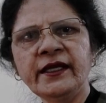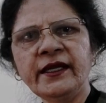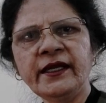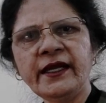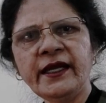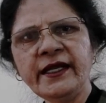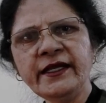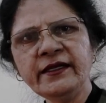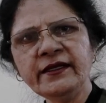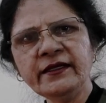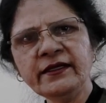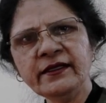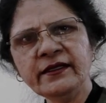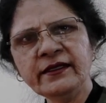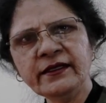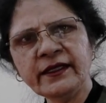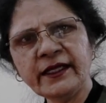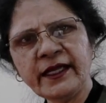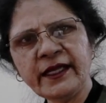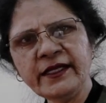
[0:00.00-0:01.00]
and
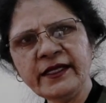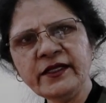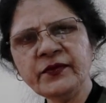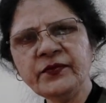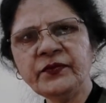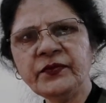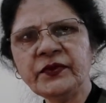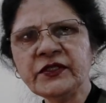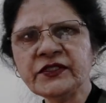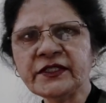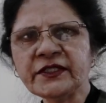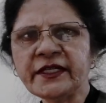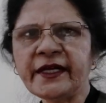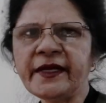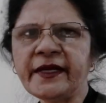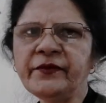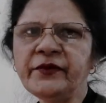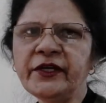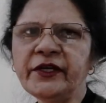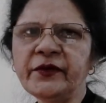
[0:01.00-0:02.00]
Kent
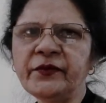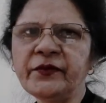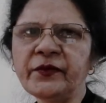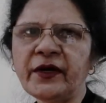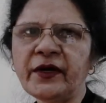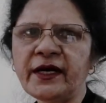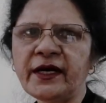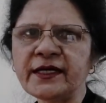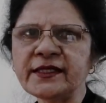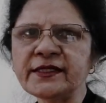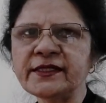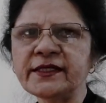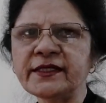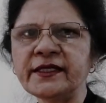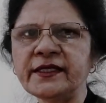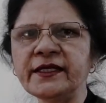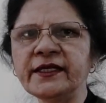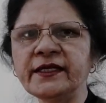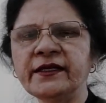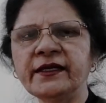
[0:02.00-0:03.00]
prescribed him
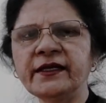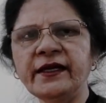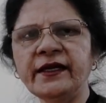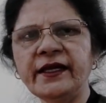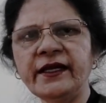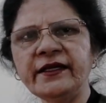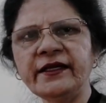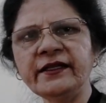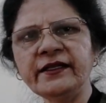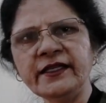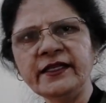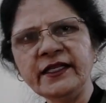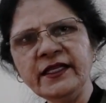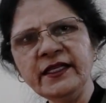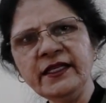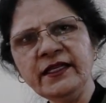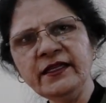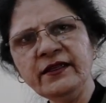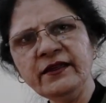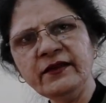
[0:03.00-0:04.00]
arsenic and he
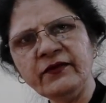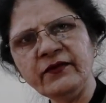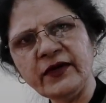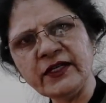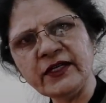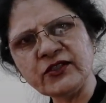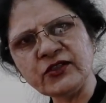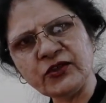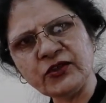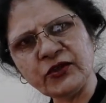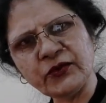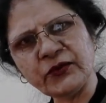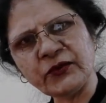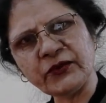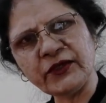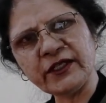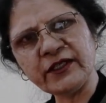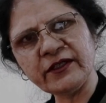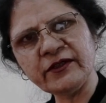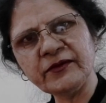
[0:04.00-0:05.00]
was
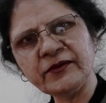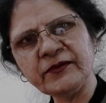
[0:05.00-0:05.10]
cured.